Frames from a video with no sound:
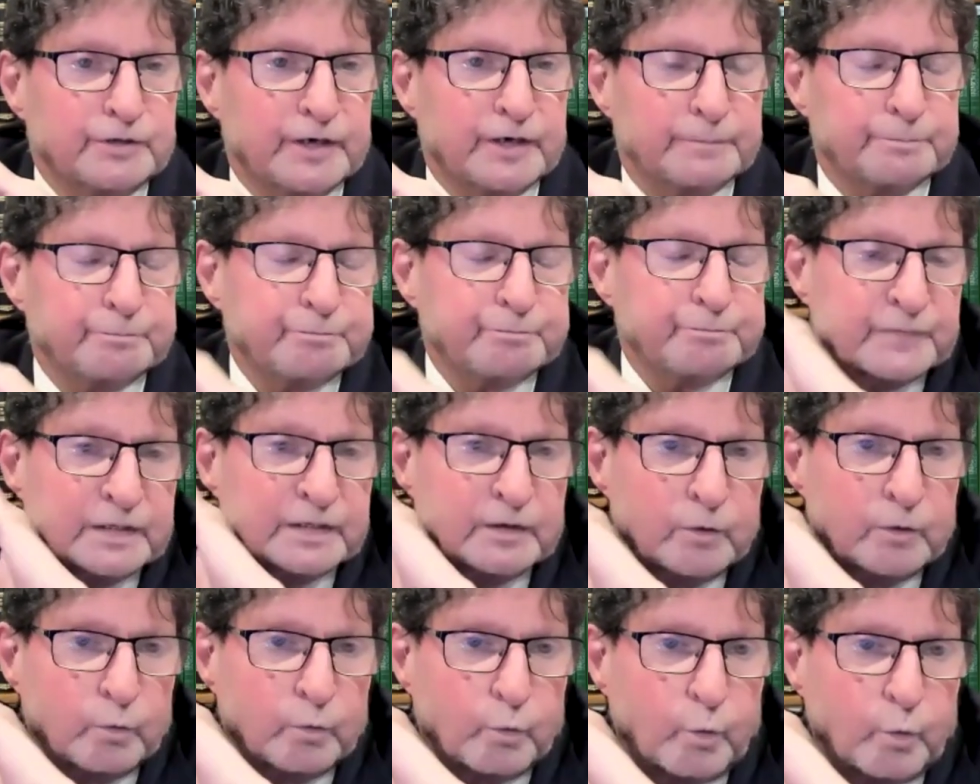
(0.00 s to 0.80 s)
that,
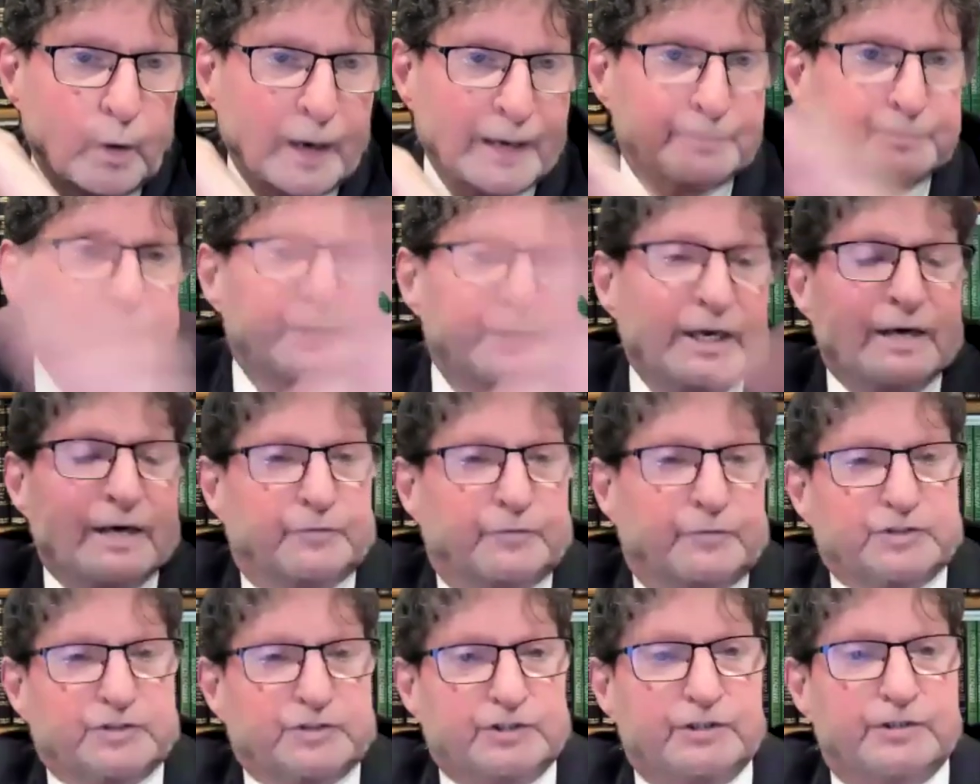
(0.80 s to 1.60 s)
wiped out
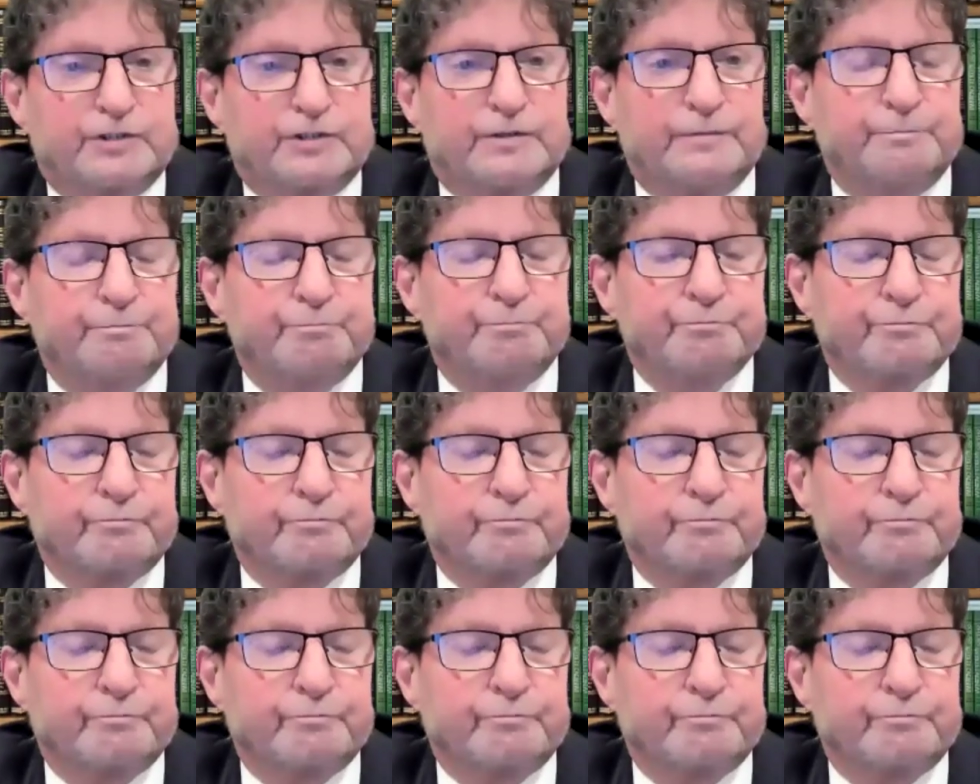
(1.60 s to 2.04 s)
the city.